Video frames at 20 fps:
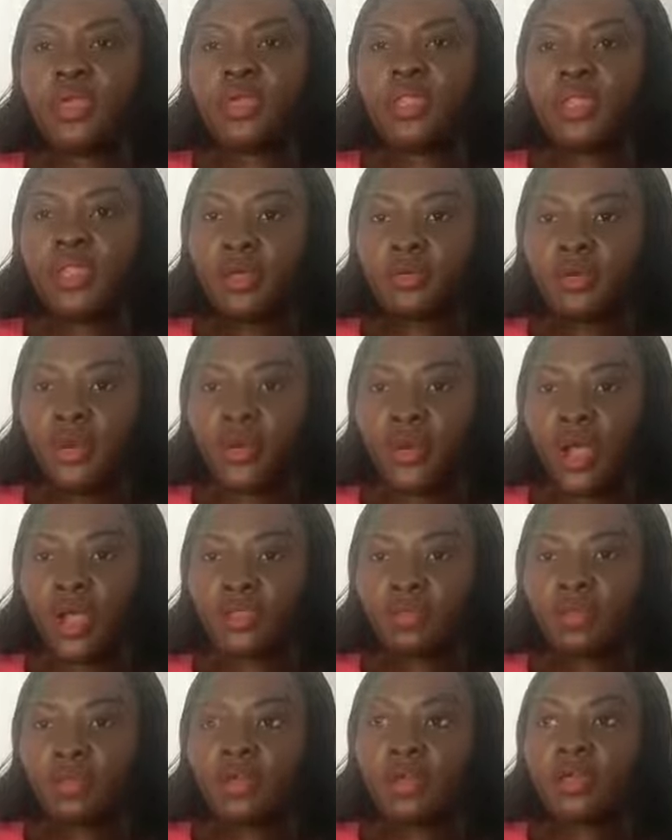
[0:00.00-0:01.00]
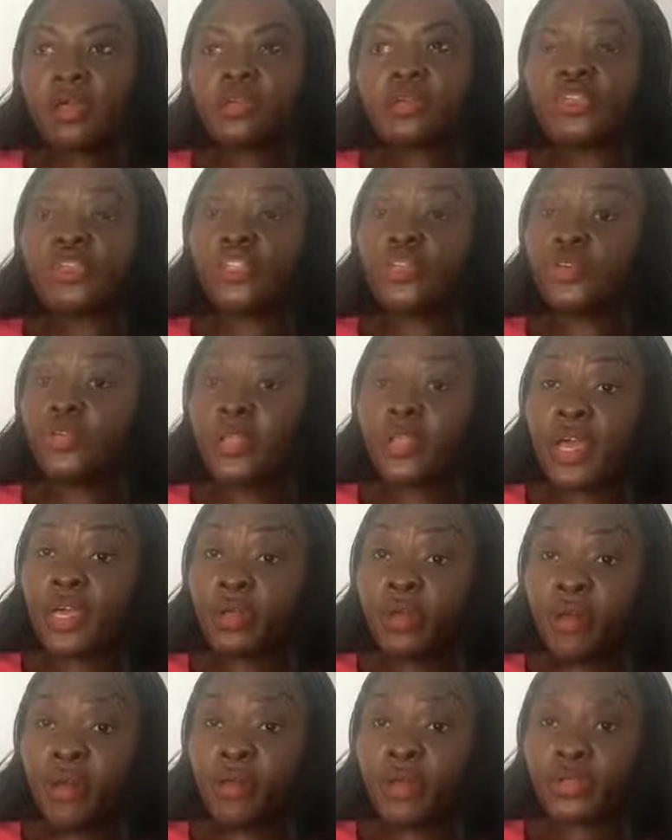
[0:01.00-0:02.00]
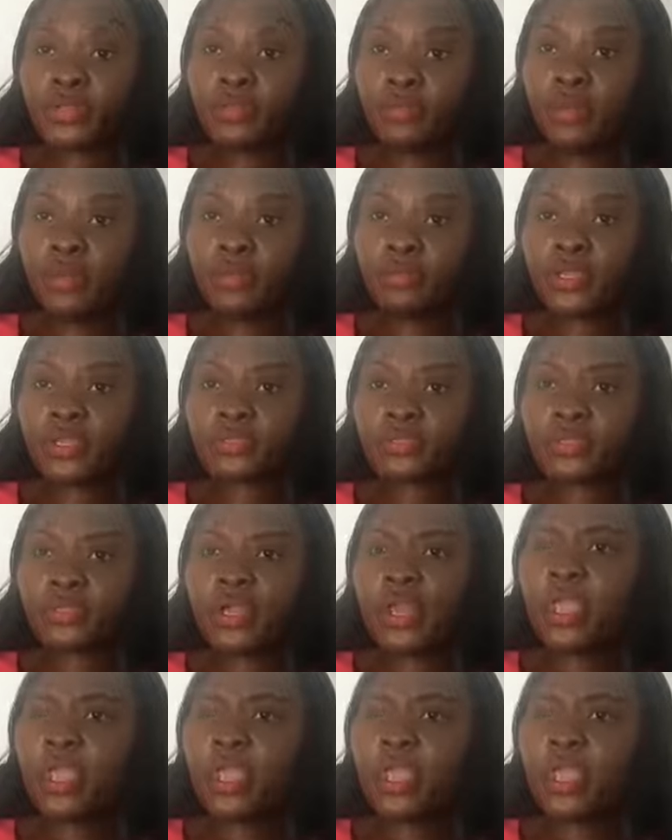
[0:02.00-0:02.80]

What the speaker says: Number one, the children at home at the moment,